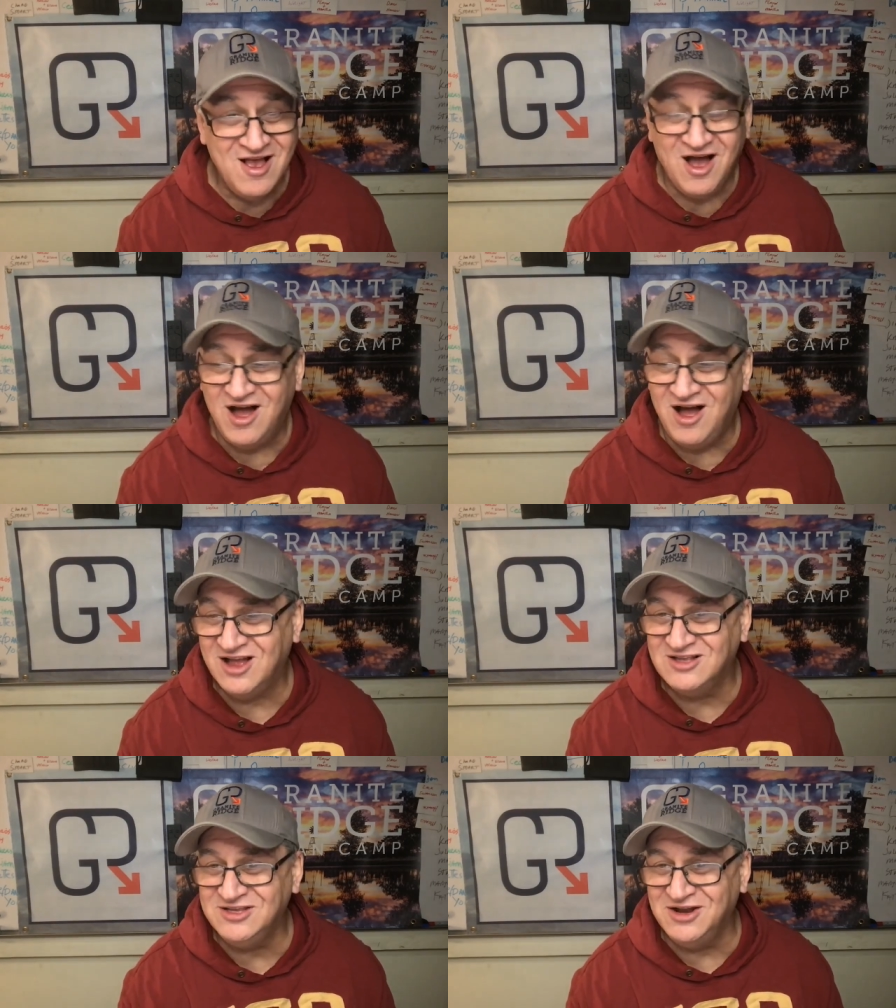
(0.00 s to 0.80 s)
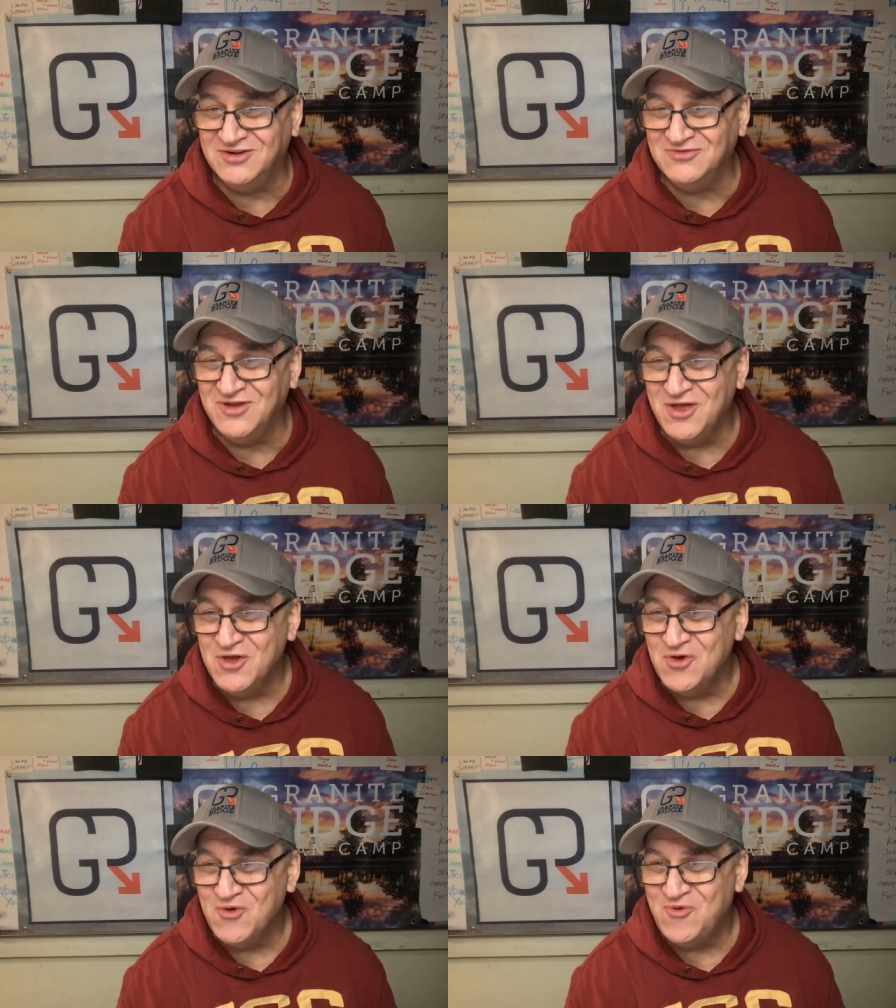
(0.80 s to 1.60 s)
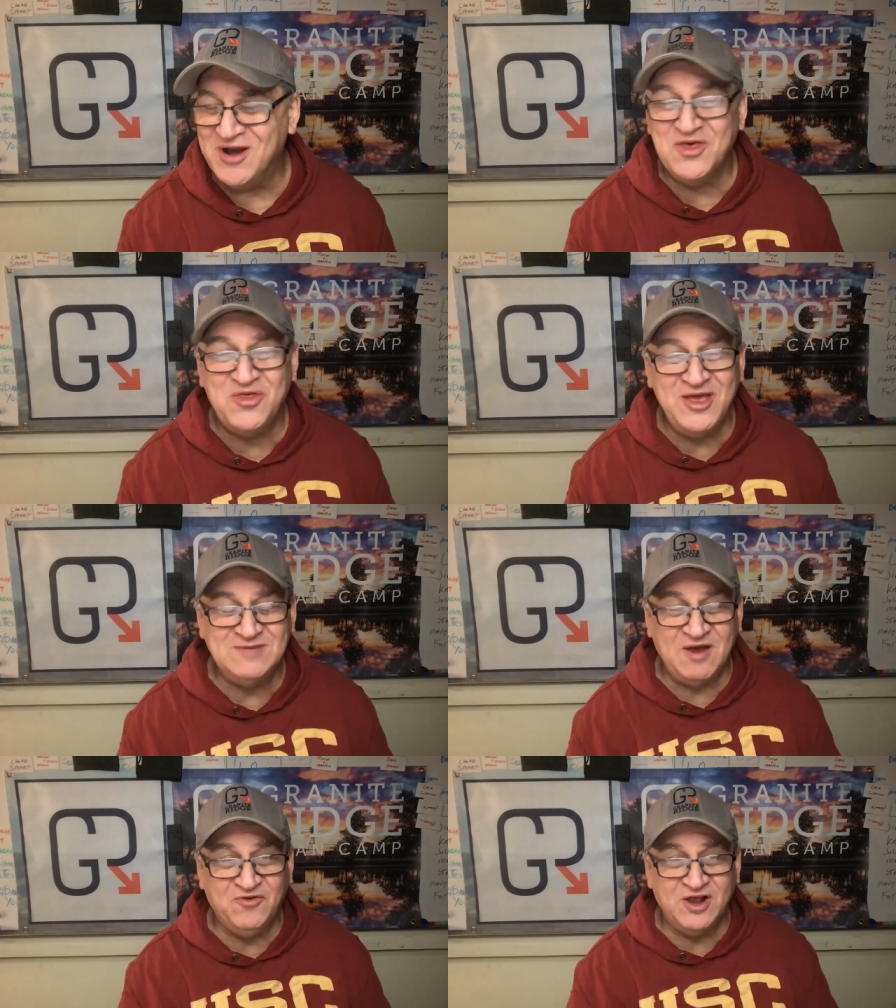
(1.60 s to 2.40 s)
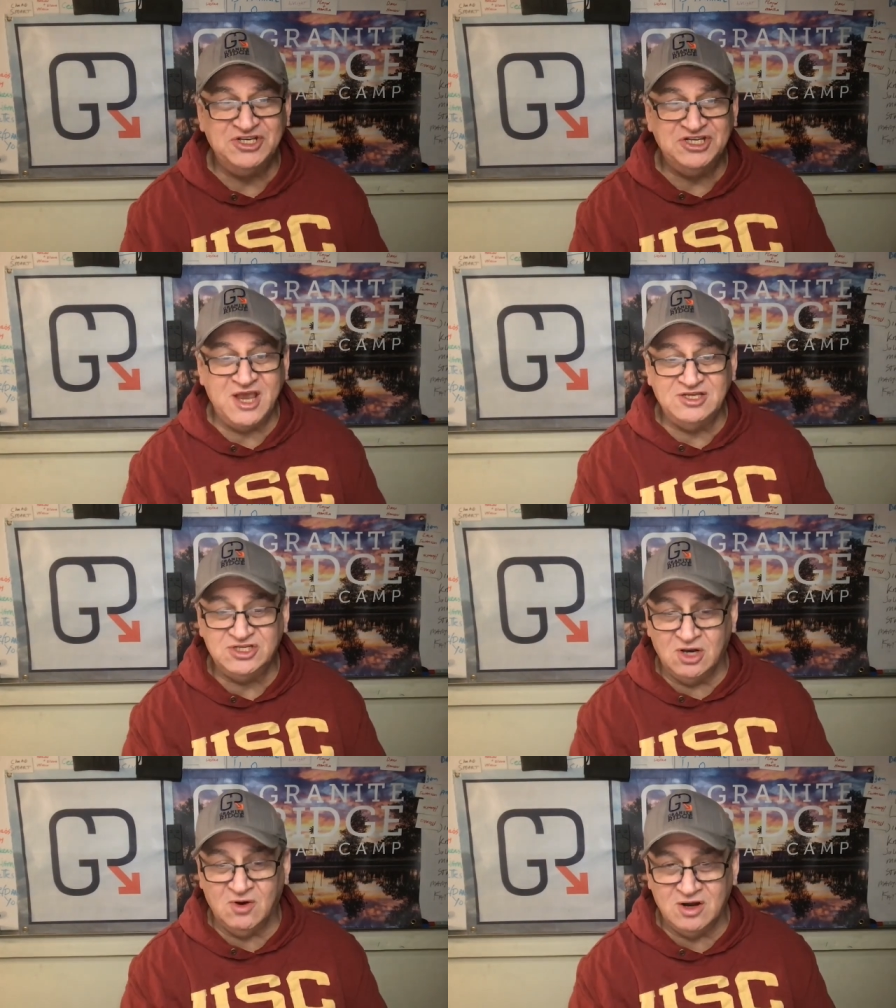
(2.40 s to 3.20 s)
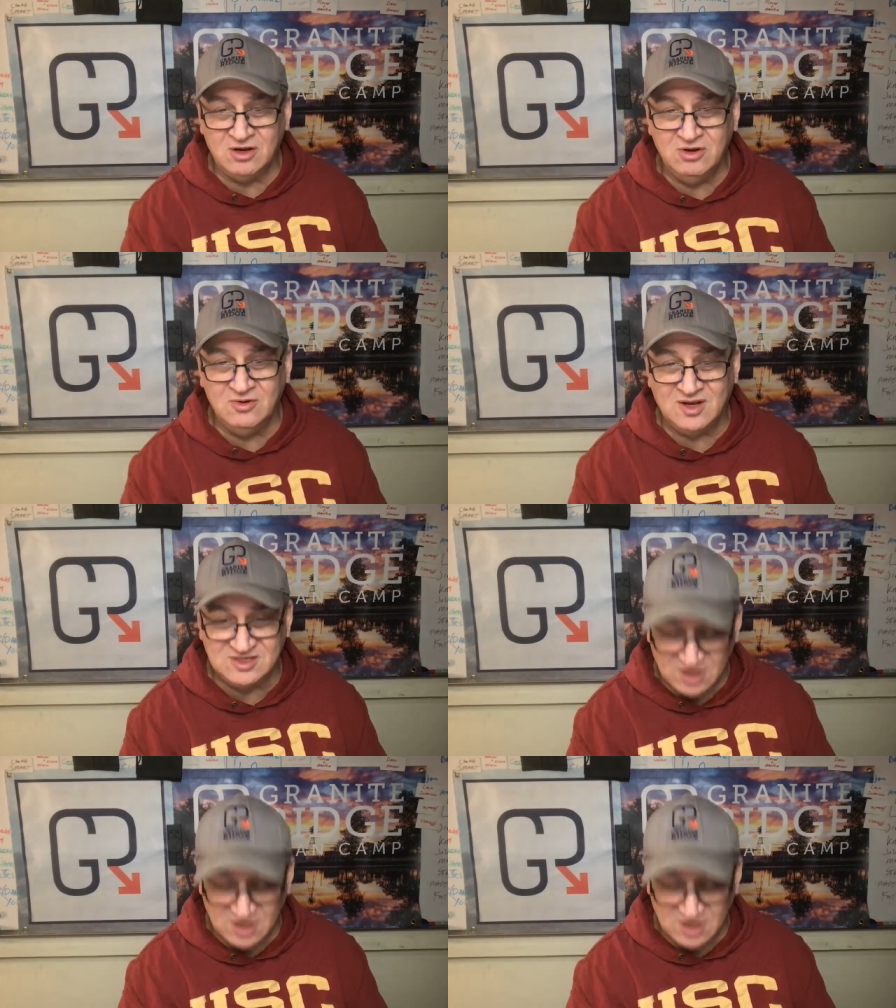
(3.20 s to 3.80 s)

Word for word: Uh, you know, one of the things my friend Shay Stewart, who is